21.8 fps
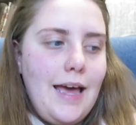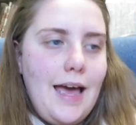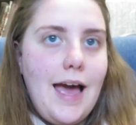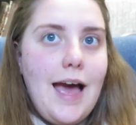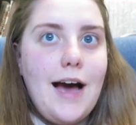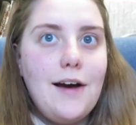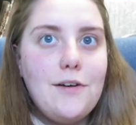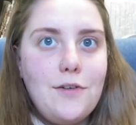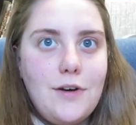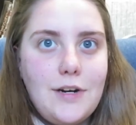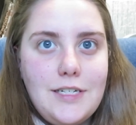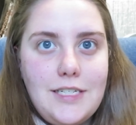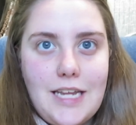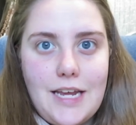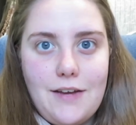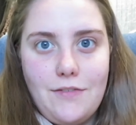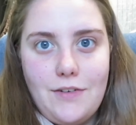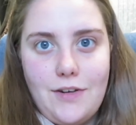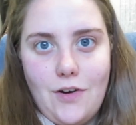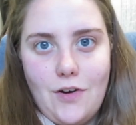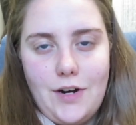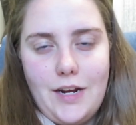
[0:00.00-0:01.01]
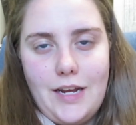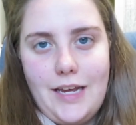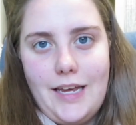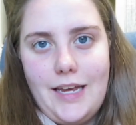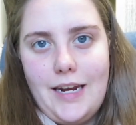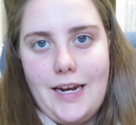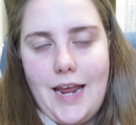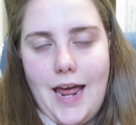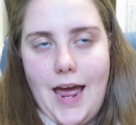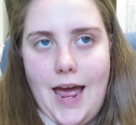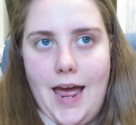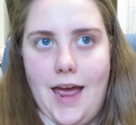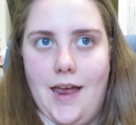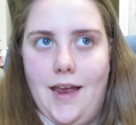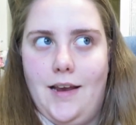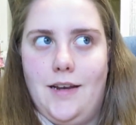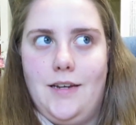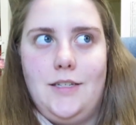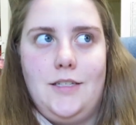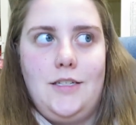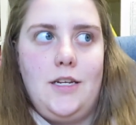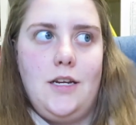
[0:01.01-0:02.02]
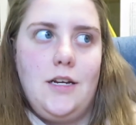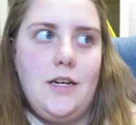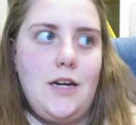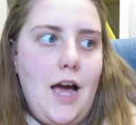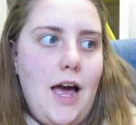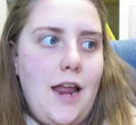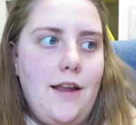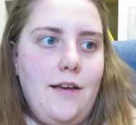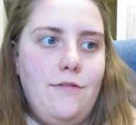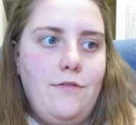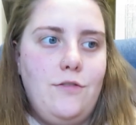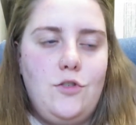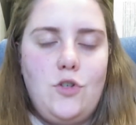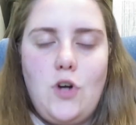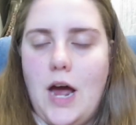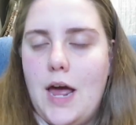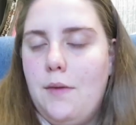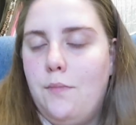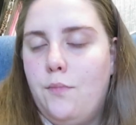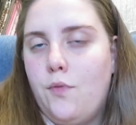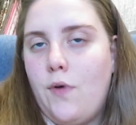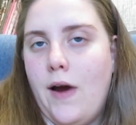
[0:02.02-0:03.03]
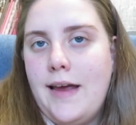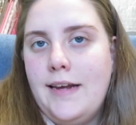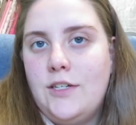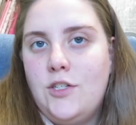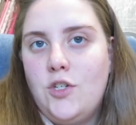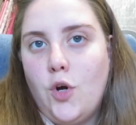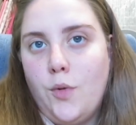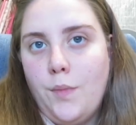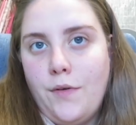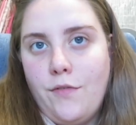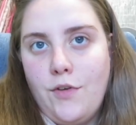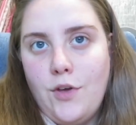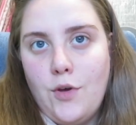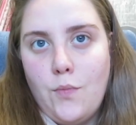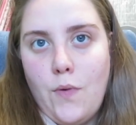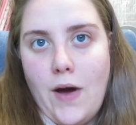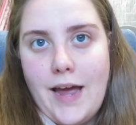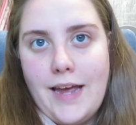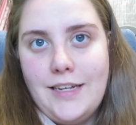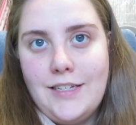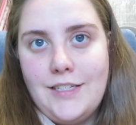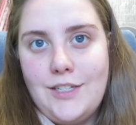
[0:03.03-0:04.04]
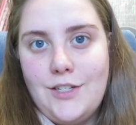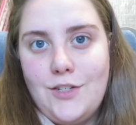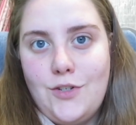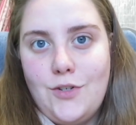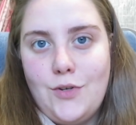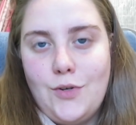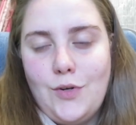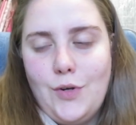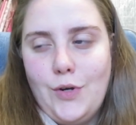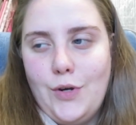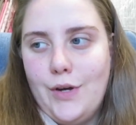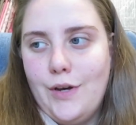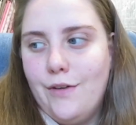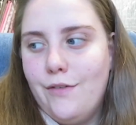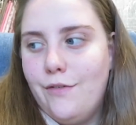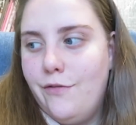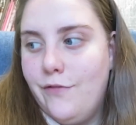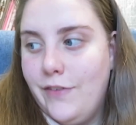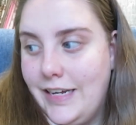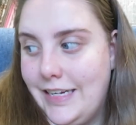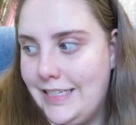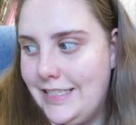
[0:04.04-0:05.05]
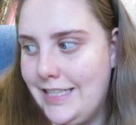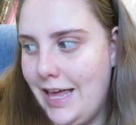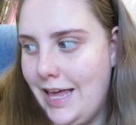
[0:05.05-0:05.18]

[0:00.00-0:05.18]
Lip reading: how gross they've gotten and kind of try and brainstorm a few ways to fix